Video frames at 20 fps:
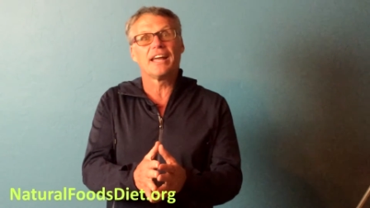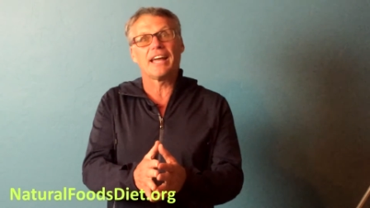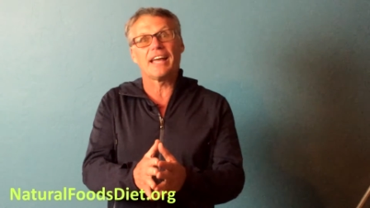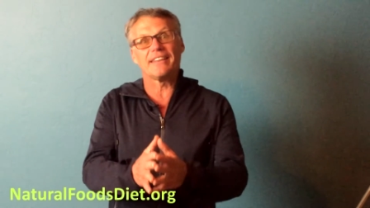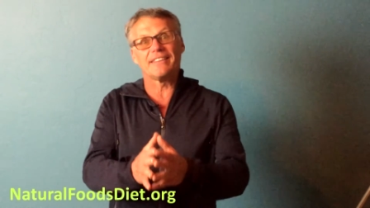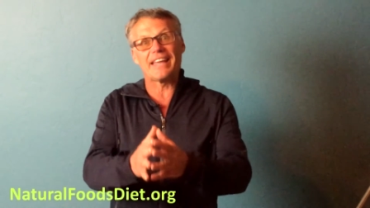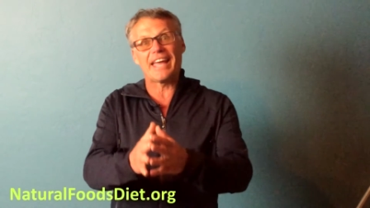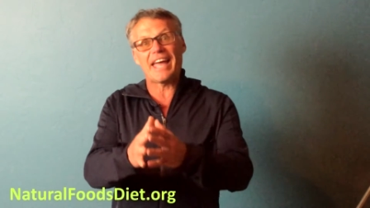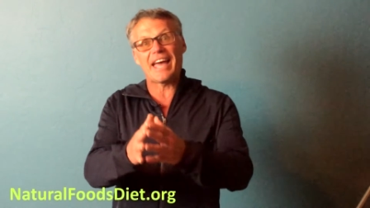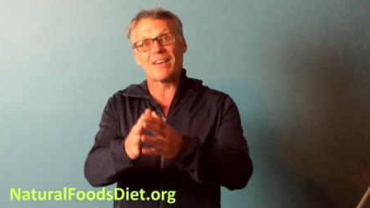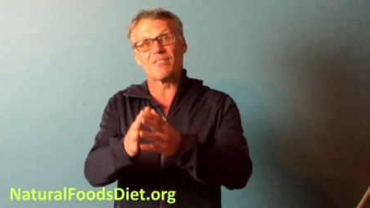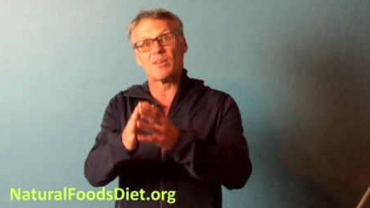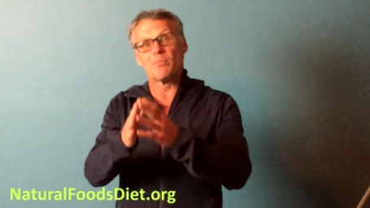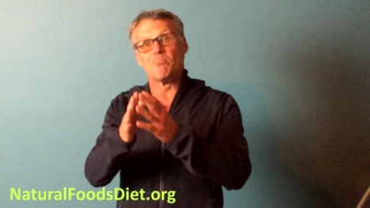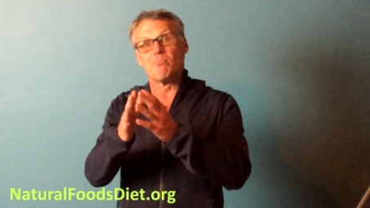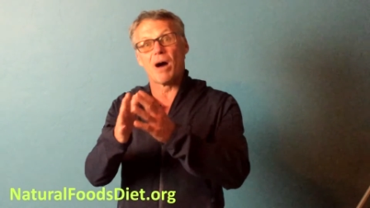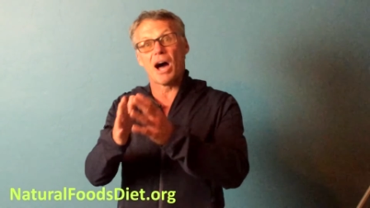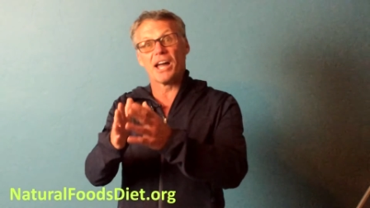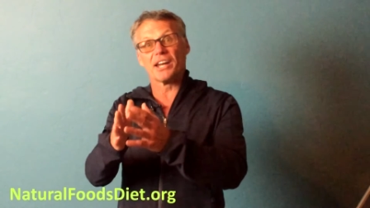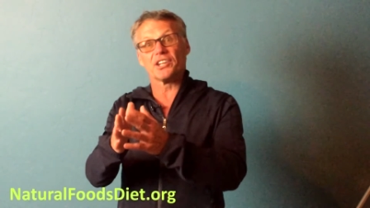and they have a
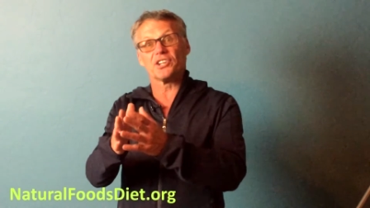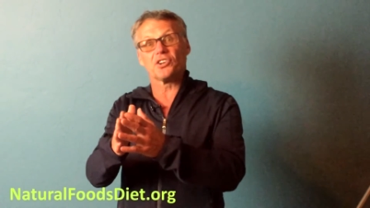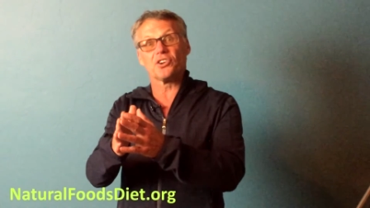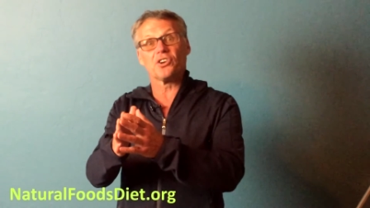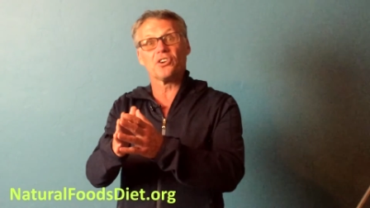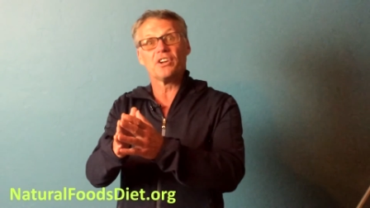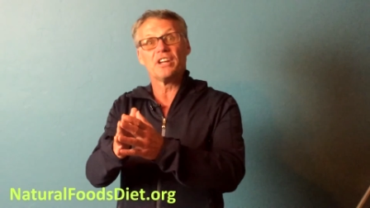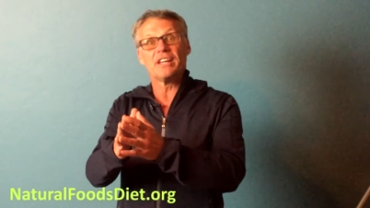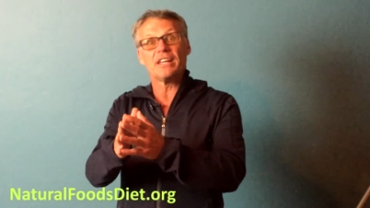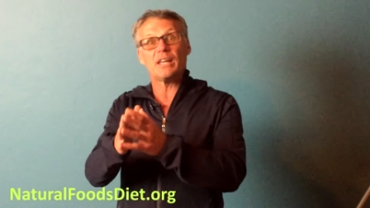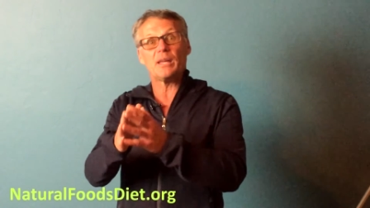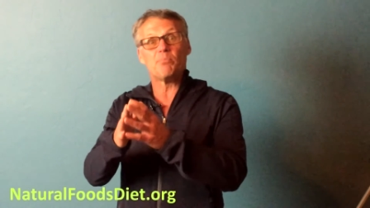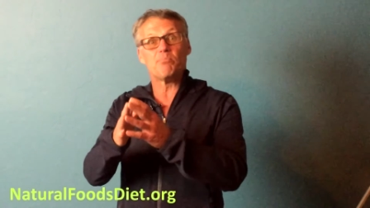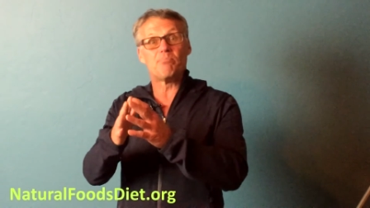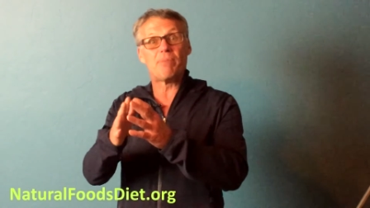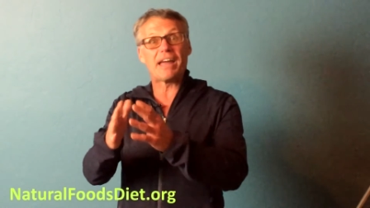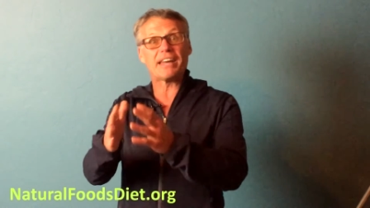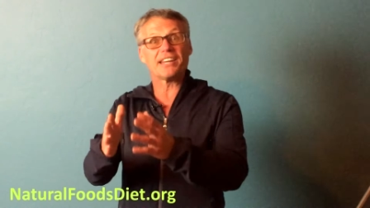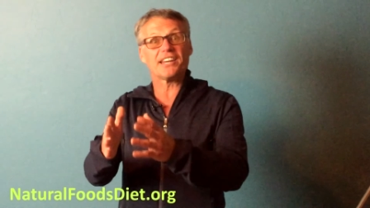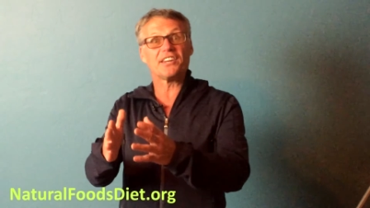monitor
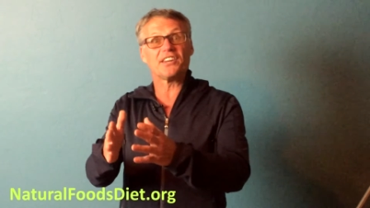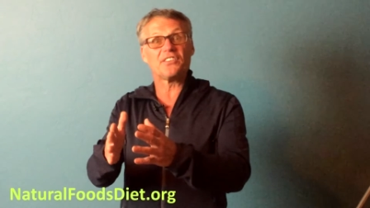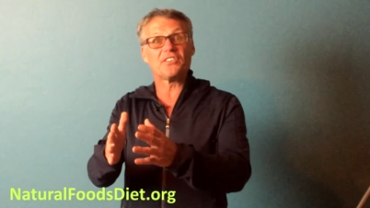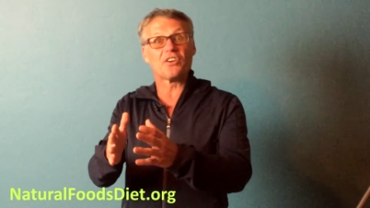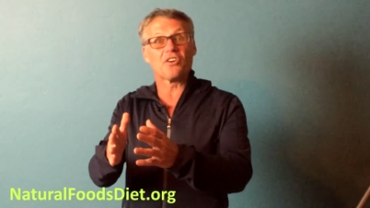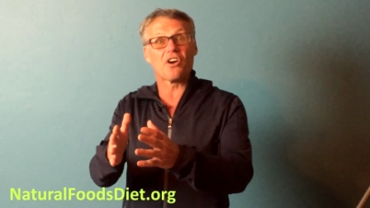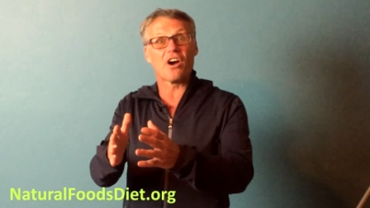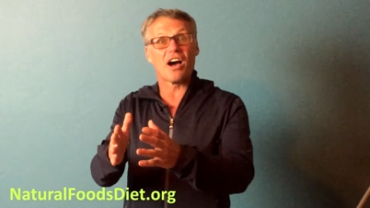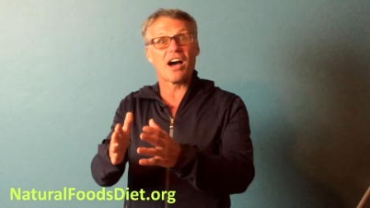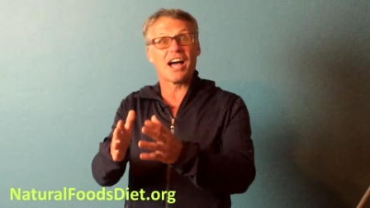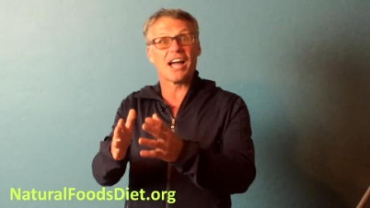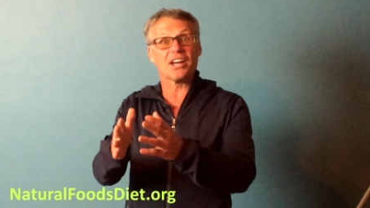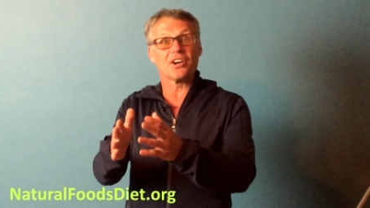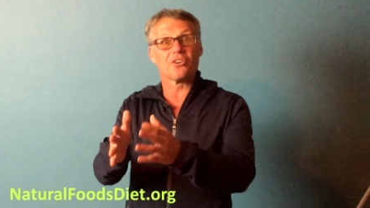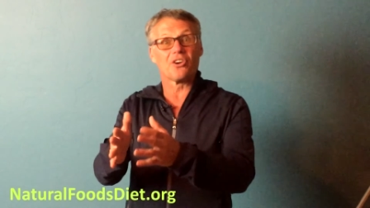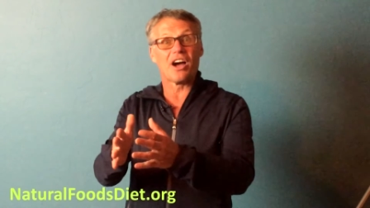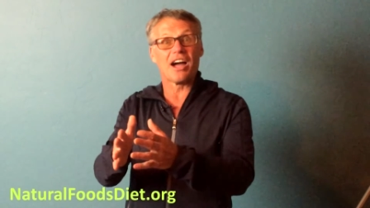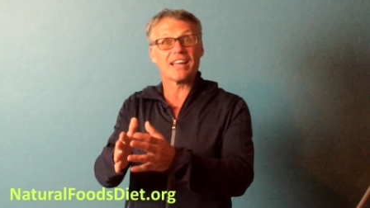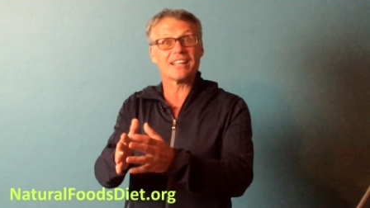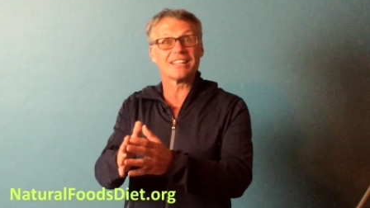embedded in their eye
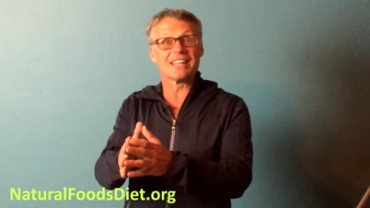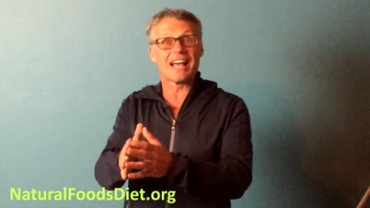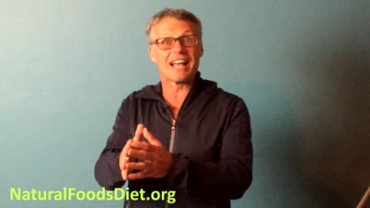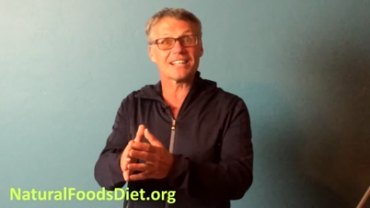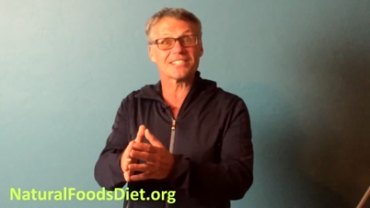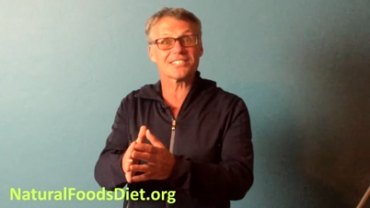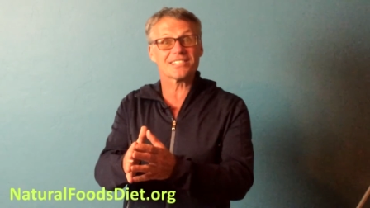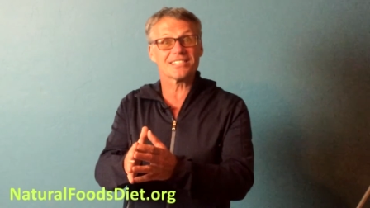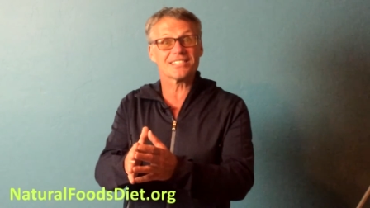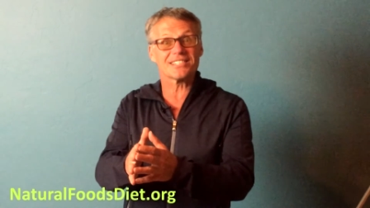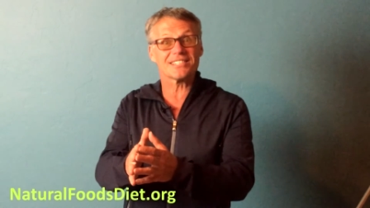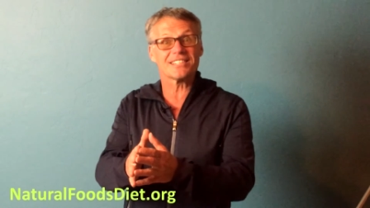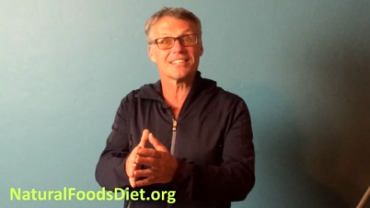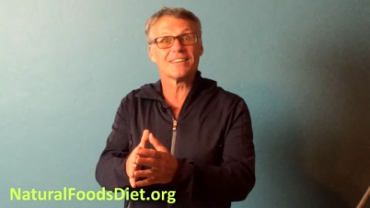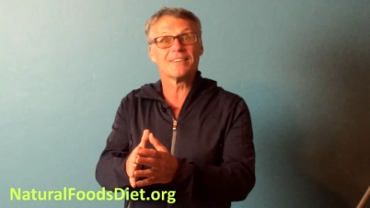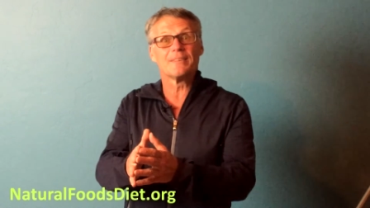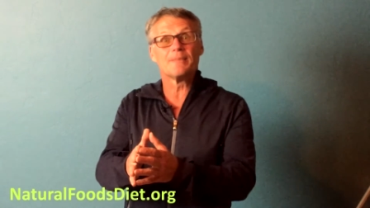or eyeglasses.